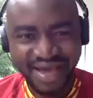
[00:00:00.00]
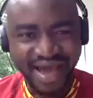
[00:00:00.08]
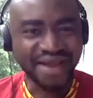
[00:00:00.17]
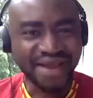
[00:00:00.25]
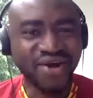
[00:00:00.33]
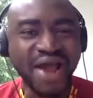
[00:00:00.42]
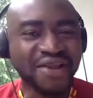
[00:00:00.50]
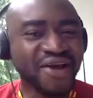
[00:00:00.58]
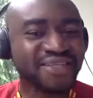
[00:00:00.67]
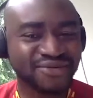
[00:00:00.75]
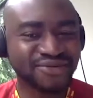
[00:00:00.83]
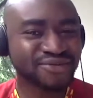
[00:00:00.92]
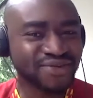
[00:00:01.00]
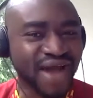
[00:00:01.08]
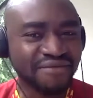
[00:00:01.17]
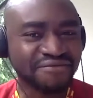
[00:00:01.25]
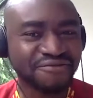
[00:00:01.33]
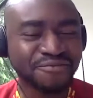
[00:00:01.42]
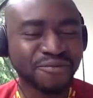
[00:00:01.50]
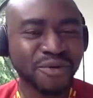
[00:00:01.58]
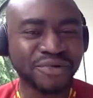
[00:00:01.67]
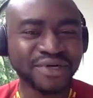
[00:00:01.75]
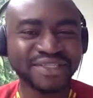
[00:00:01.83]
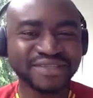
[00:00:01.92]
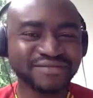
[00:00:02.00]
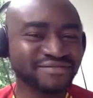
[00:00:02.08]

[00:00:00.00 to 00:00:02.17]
I know it's good to have football, but